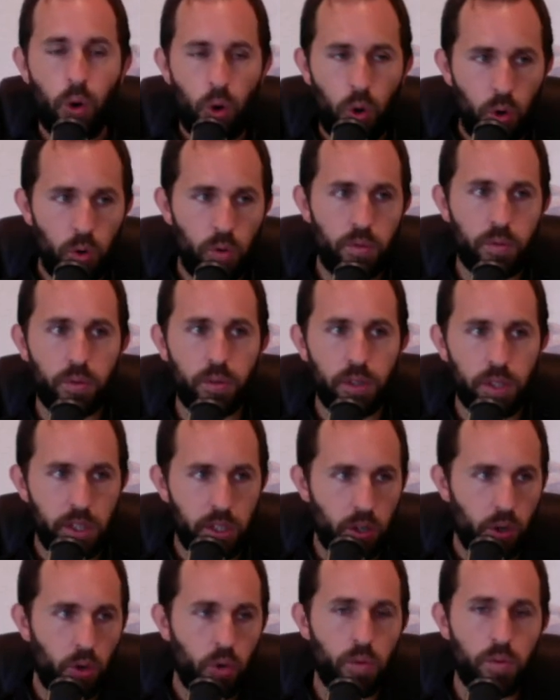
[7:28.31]
over and
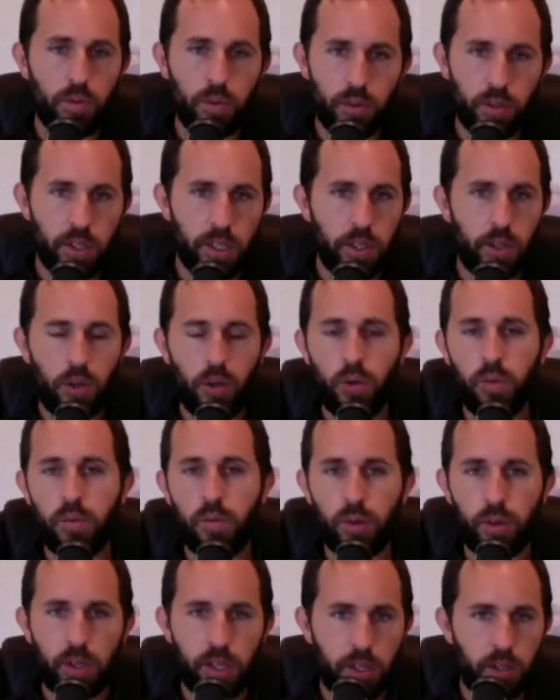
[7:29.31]
over and
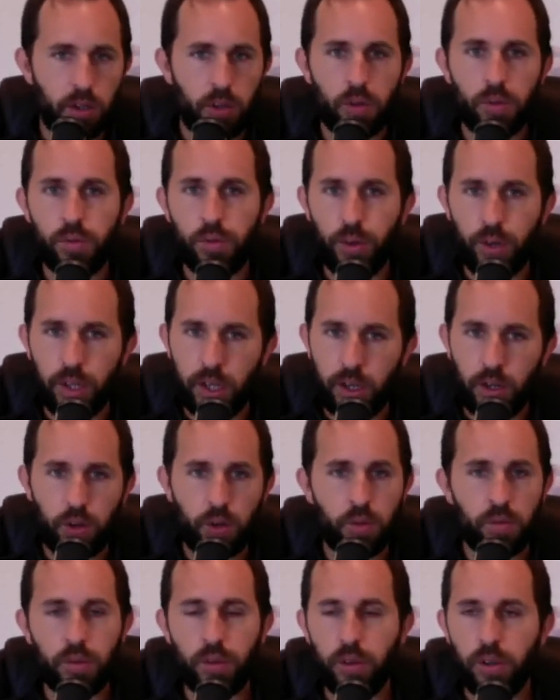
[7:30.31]
over and over and
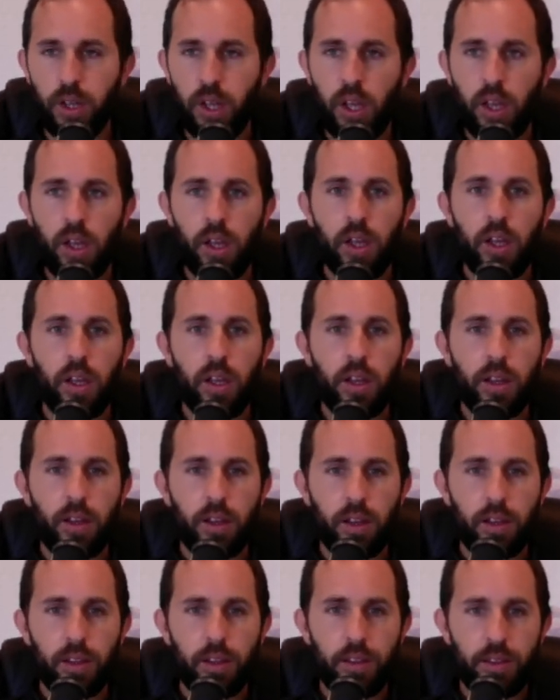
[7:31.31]
over,
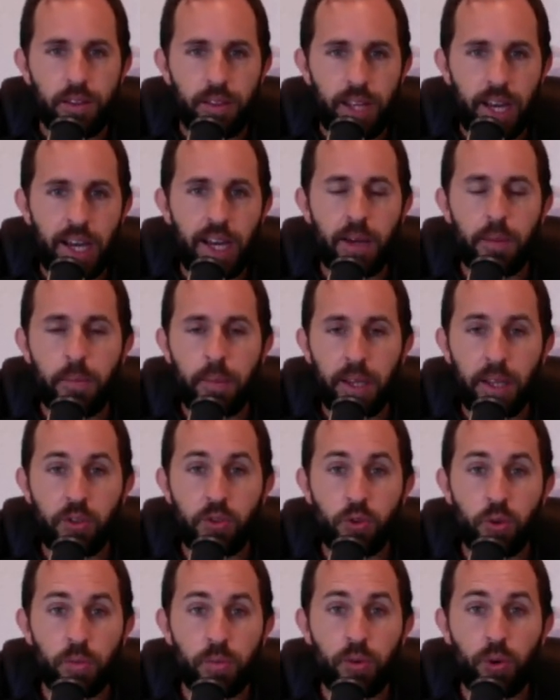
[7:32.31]
that makes
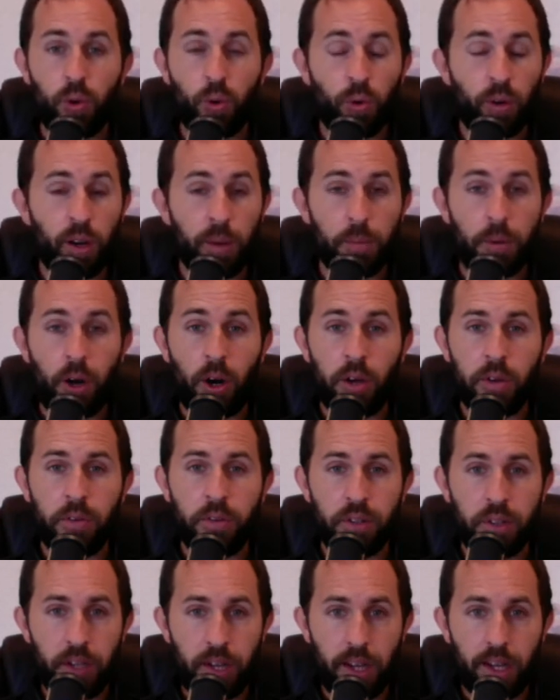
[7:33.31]
your program
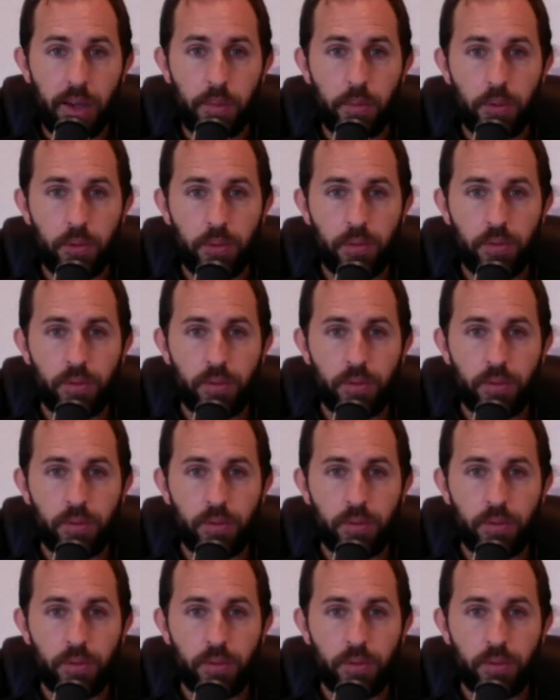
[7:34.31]
undeniable.